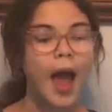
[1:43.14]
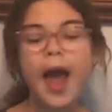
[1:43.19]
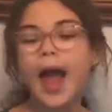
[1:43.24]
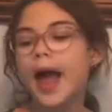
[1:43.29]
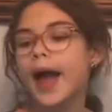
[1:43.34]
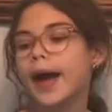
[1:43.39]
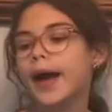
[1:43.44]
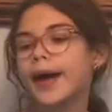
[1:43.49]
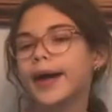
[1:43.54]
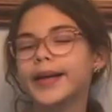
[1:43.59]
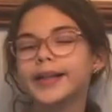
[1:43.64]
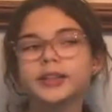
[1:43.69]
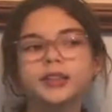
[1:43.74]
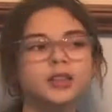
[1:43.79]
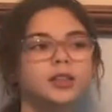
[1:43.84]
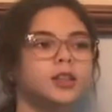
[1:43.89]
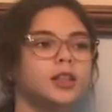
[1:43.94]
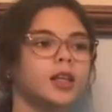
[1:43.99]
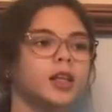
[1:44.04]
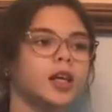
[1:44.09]

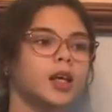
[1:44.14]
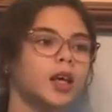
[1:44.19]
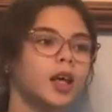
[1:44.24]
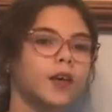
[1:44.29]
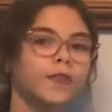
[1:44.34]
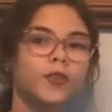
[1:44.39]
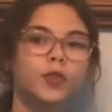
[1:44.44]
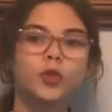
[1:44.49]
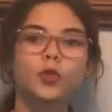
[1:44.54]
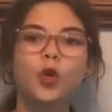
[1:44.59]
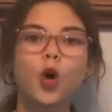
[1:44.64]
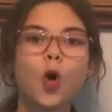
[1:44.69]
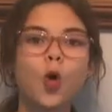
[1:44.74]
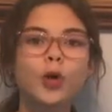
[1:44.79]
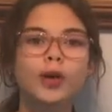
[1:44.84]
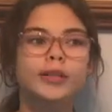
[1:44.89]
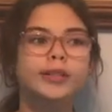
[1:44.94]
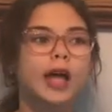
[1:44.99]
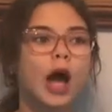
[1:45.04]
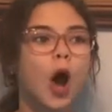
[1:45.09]
And if you
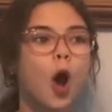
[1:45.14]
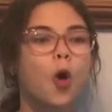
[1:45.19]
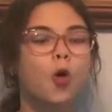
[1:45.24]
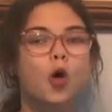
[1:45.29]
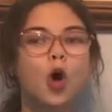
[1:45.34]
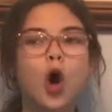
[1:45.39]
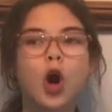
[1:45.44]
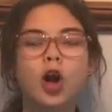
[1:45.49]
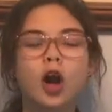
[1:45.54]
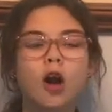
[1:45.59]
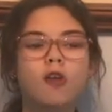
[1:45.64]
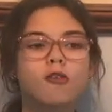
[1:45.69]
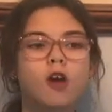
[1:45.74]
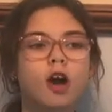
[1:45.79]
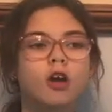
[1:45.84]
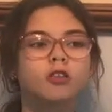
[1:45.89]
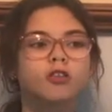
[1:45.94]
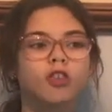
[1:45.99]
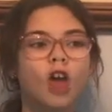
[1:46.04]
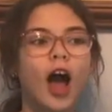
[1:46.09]
notice how good
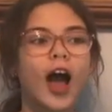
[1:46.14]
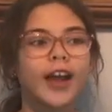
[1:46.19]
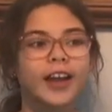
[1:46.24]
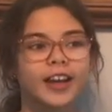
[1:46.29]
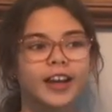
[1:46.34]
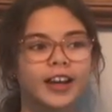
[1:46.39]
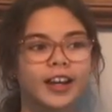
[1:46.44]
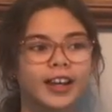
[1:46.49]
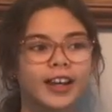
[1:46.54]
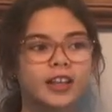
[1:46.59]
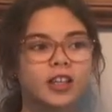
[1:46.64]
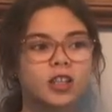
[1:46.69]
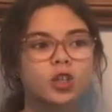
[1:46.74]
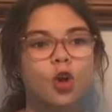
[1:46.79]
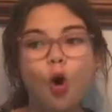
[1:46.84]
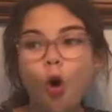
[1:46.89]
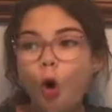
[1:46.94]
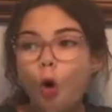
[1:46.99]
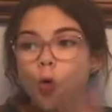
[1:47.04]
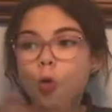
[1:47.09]
our lighting
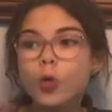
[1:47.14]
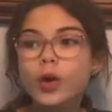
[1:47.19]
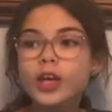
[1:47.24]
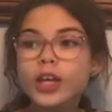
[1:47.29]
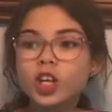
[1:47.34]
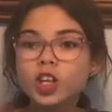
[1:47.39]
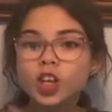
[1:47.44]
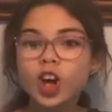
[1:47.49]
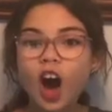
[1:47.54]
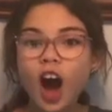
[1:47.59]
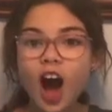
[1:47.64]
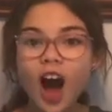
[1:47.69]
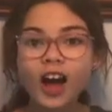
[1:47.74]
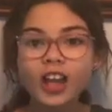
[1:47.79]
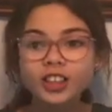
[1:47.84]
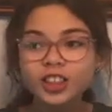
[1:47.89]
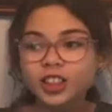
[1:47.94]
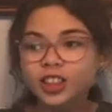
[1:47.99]
is, we got a